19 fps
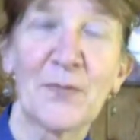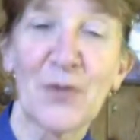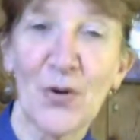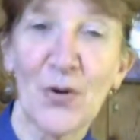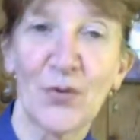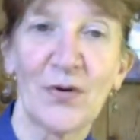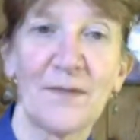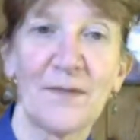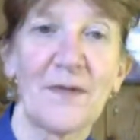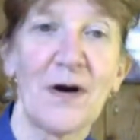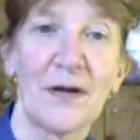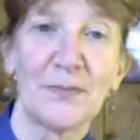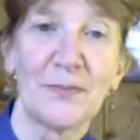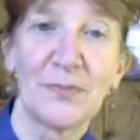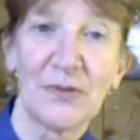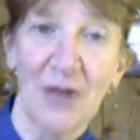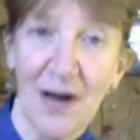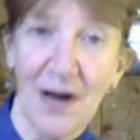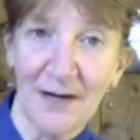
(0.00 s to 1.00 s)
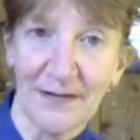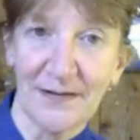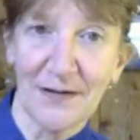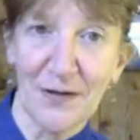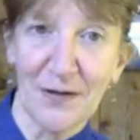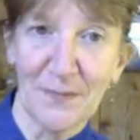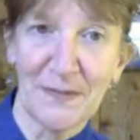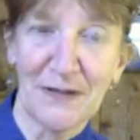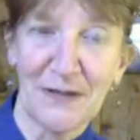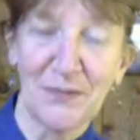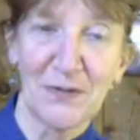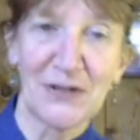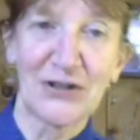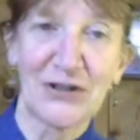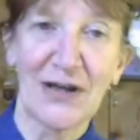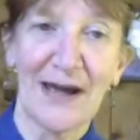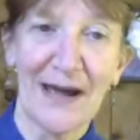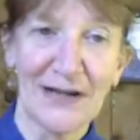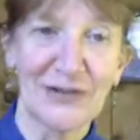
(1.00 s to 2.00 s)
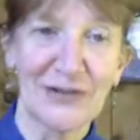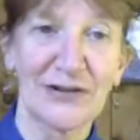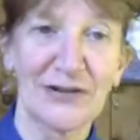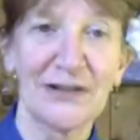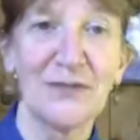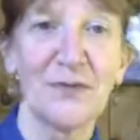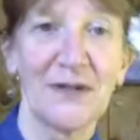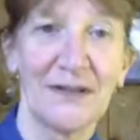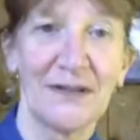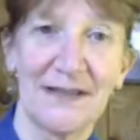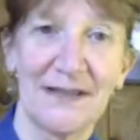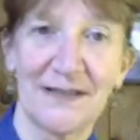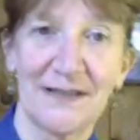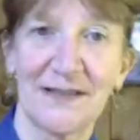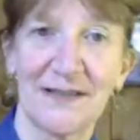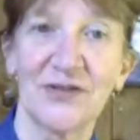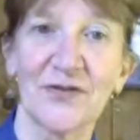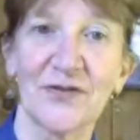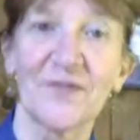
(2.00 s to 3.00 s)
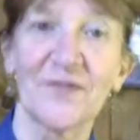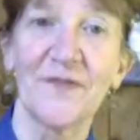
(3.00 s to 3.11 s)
program called block therapy, which actually releases your